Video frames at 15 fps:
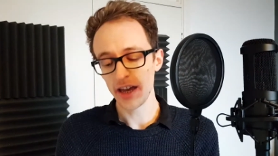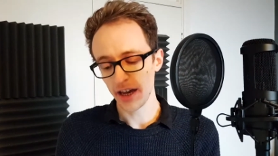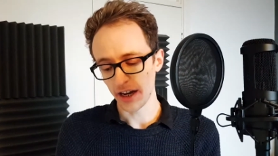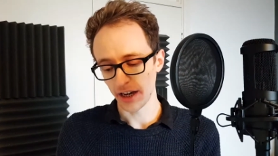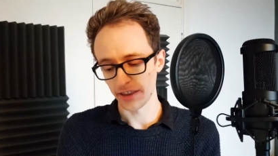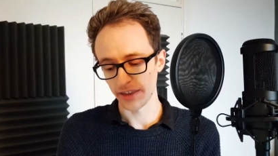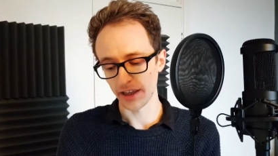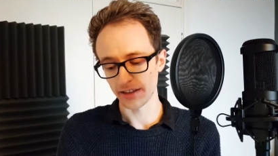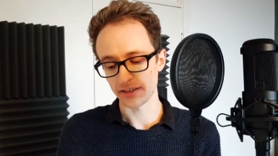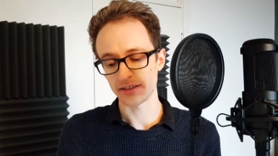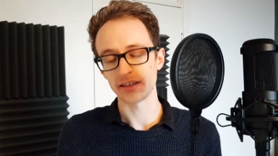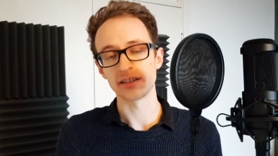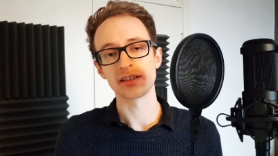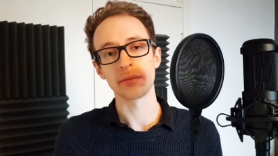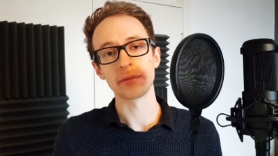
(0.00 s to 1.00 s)
and
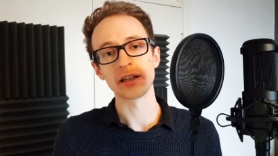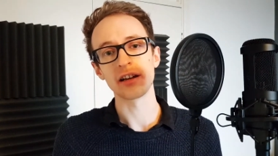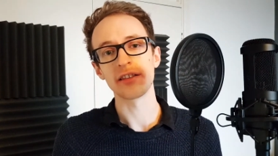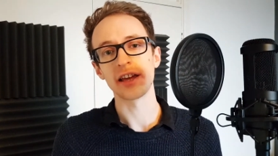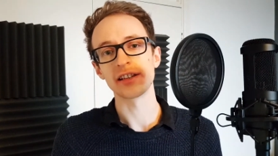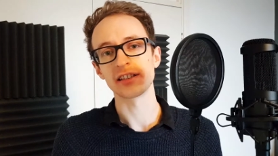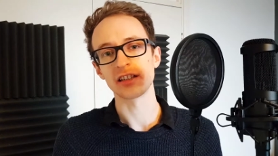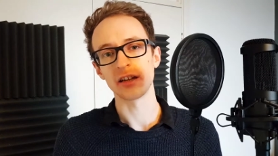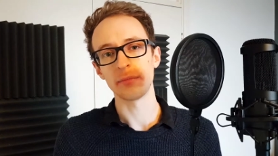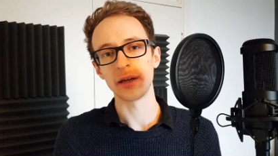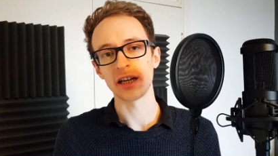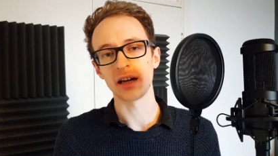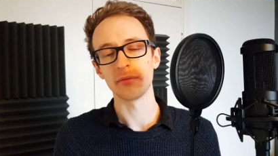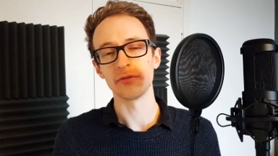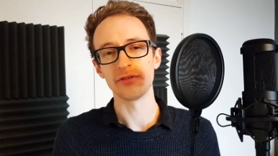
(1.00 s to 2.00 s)
that's something like that's going to
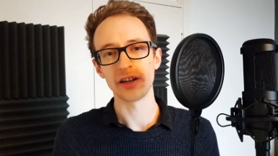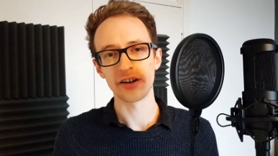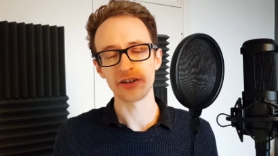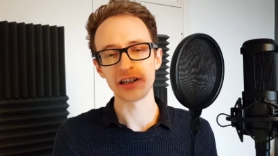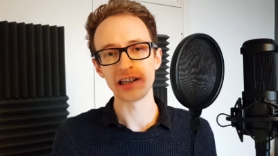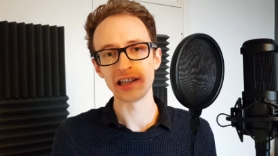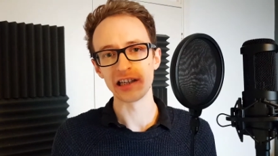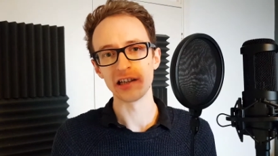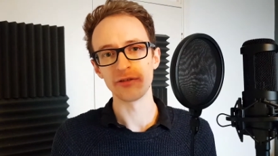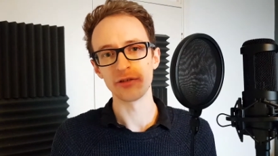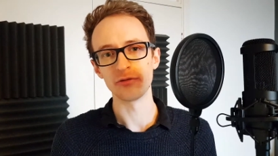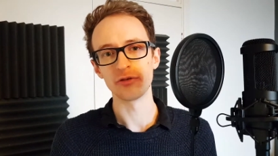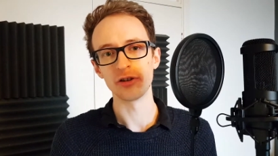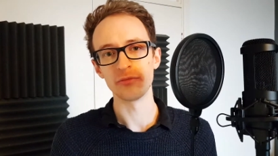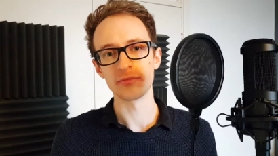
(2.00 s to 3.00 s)
pick up very little of
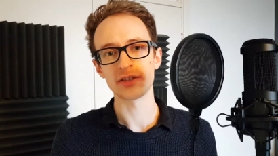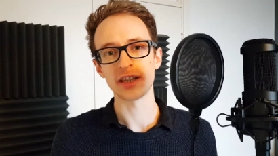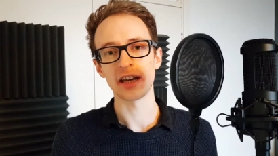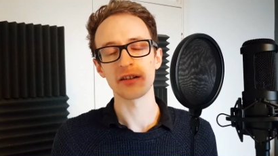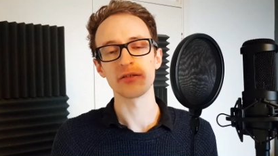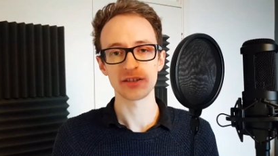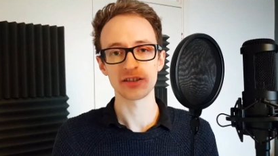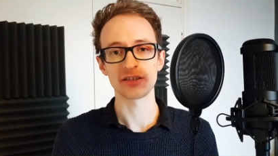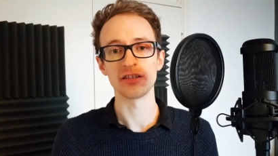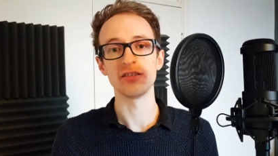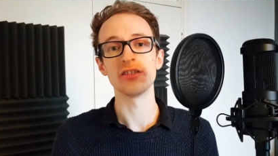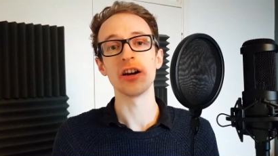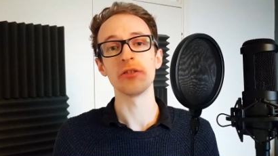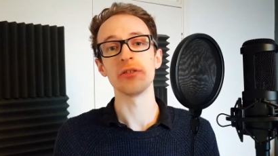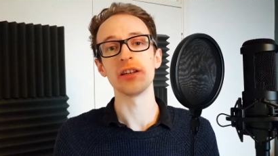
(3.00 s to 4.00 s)
the room sound, so you
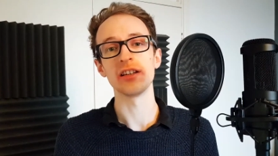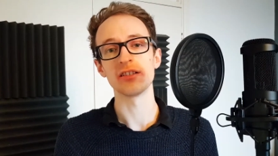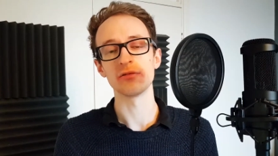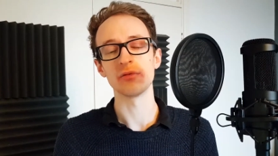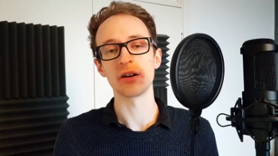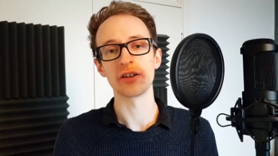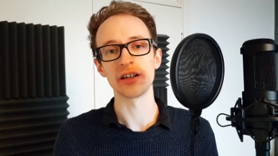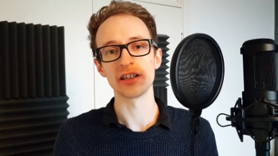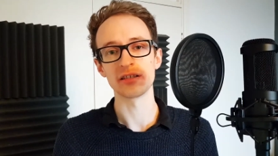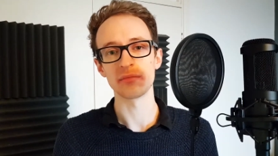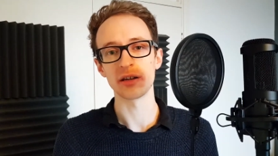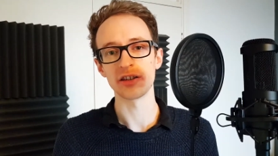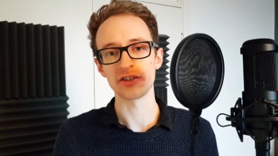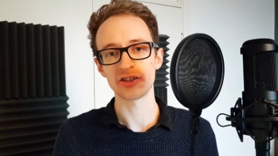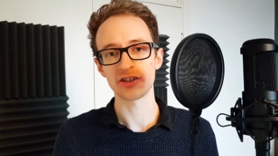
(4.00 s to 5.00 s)
don't need to worry as
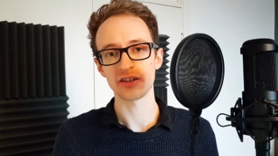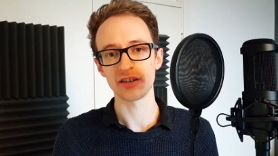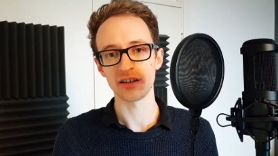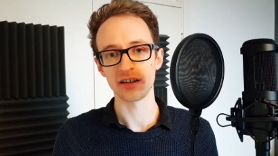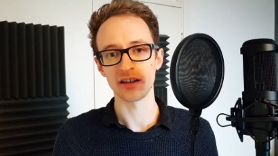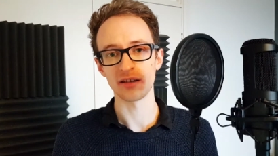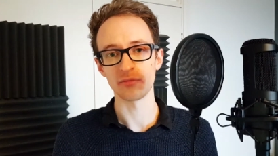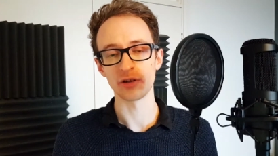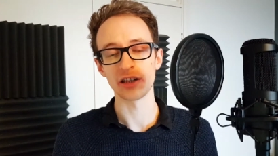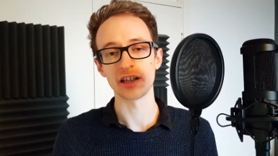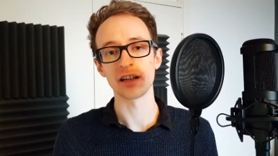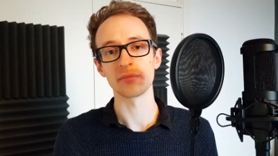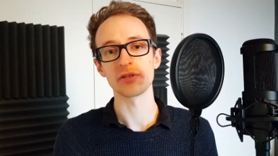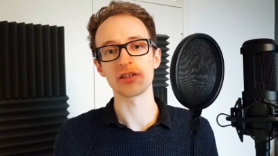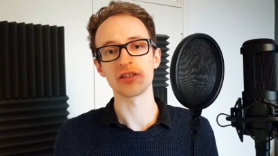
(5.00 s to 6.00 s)
much um, when it
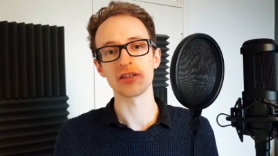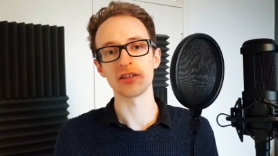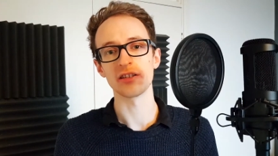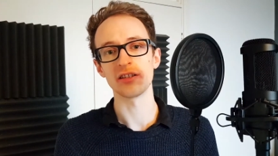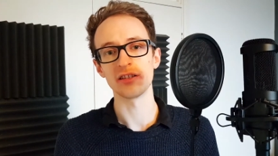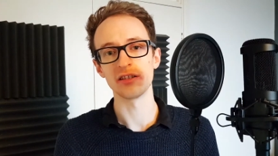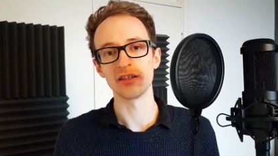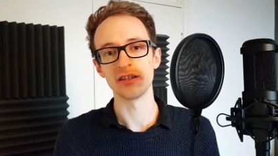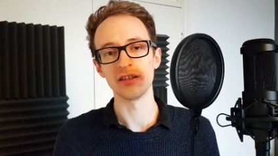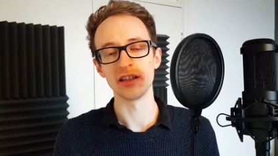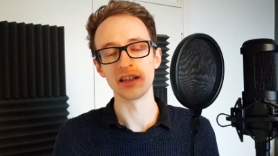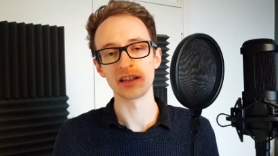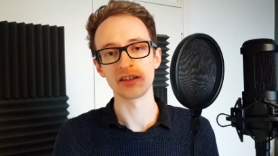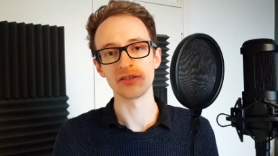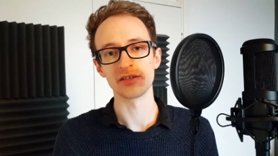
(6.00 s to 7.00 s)
comes to
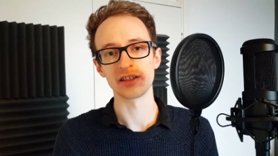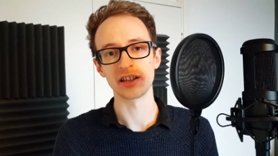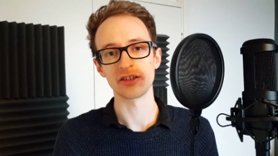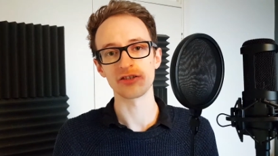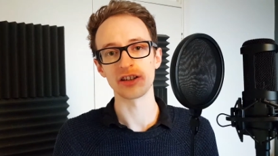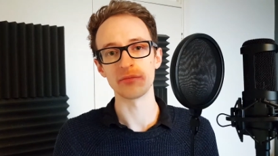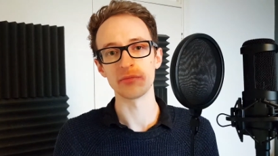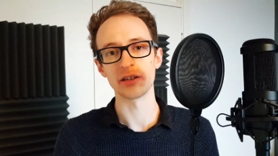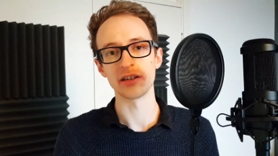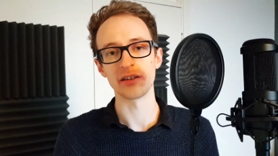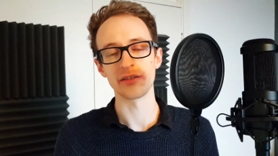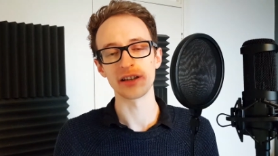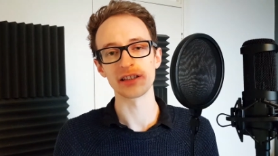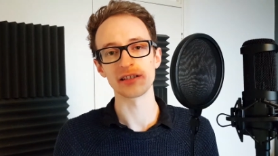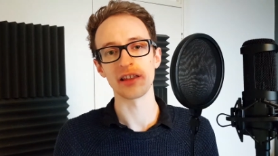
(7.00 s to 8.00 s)
the acoustic treatment
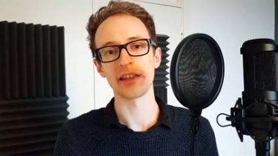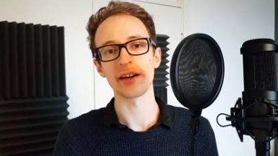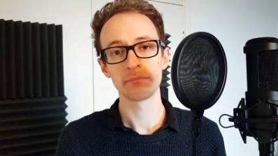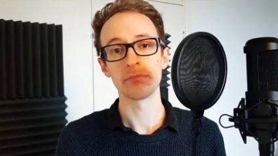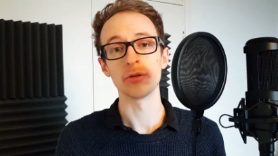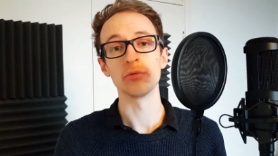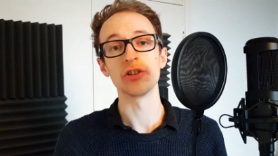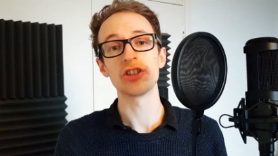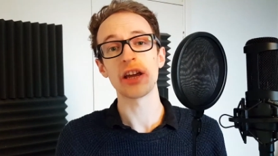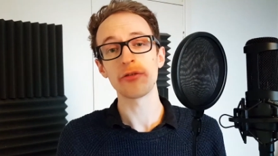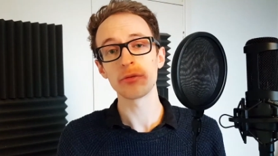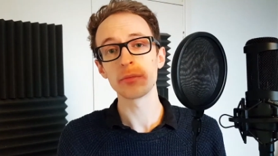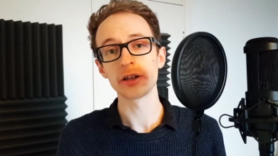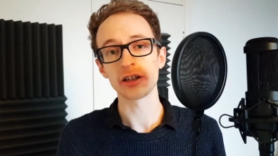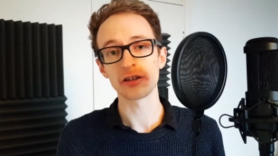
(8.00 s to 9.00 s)
and things like that. But
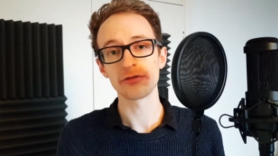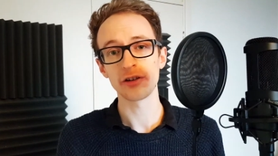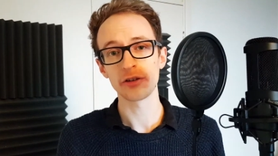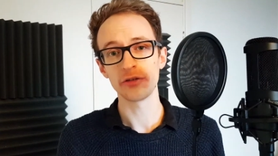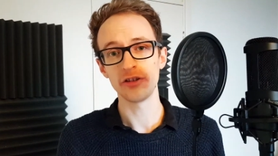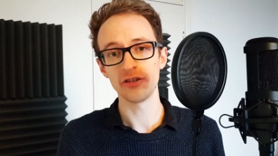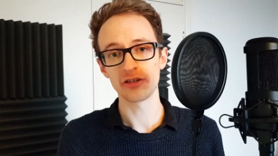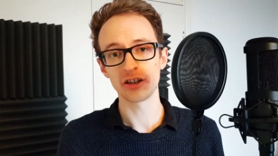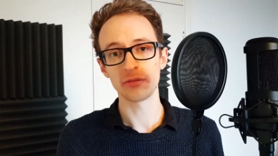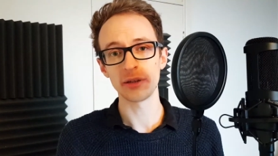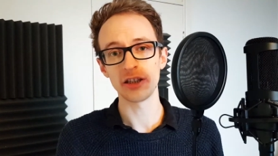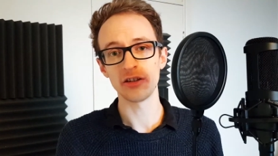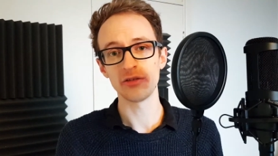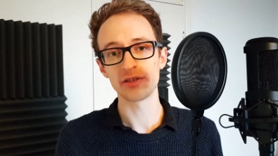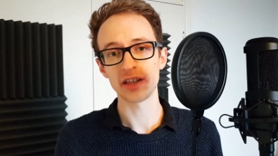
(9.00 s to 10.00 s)
whichever microphone you're going to
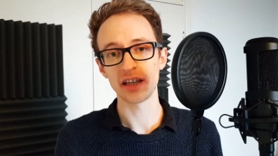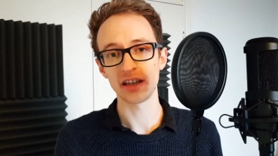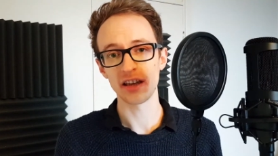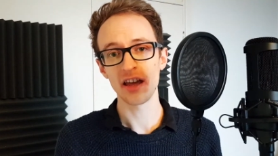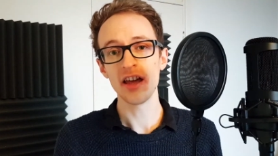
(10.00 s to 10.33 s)
be using,